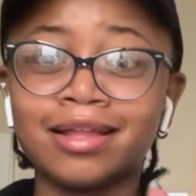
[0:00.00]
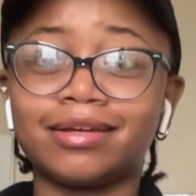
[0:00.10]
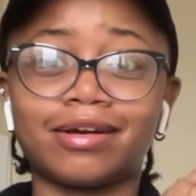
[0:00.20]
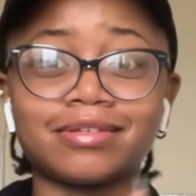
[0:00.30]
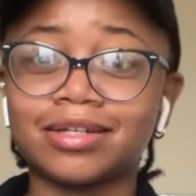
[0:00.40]

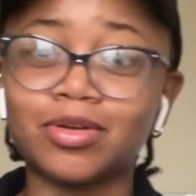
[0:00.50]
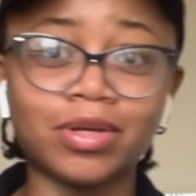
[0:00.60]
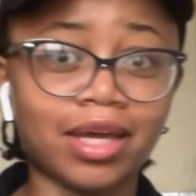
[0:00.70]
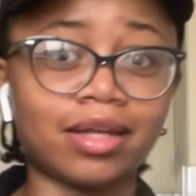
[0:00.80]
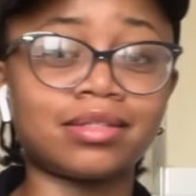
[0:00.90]
the girls that
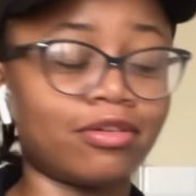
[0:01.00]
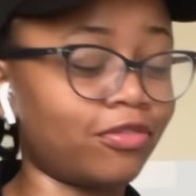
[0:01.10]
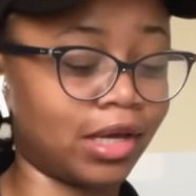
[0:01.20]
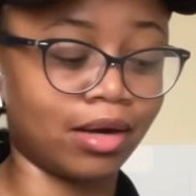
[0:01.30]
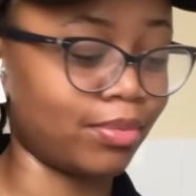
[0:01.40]
don't get it
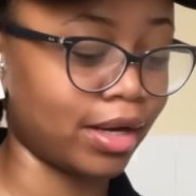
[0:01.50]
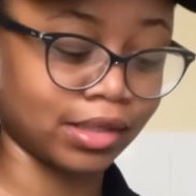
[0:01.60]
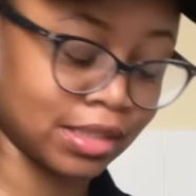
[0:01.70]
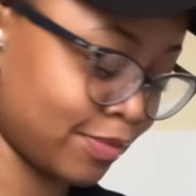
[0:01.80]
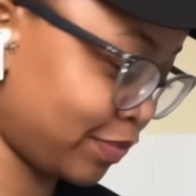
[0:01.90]
forget about
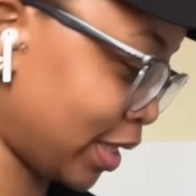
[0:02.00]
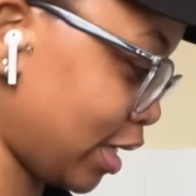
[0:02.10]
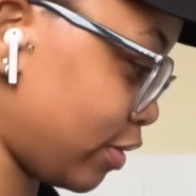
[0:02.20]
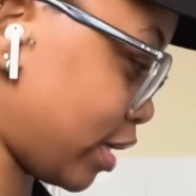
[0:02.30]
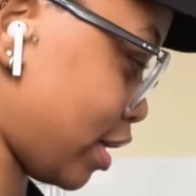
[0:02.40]
it
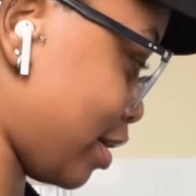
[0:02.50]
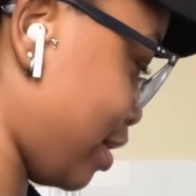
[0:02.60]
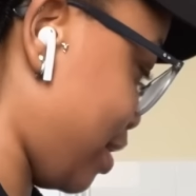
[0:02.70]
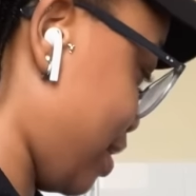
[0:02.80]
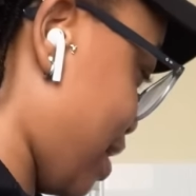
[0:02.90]
okay
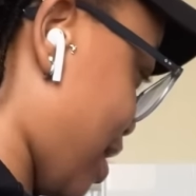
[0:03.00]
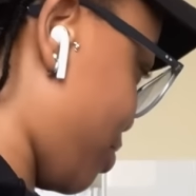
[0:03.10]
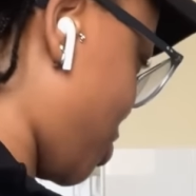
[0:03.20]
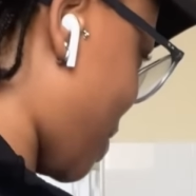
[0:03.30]
i don't know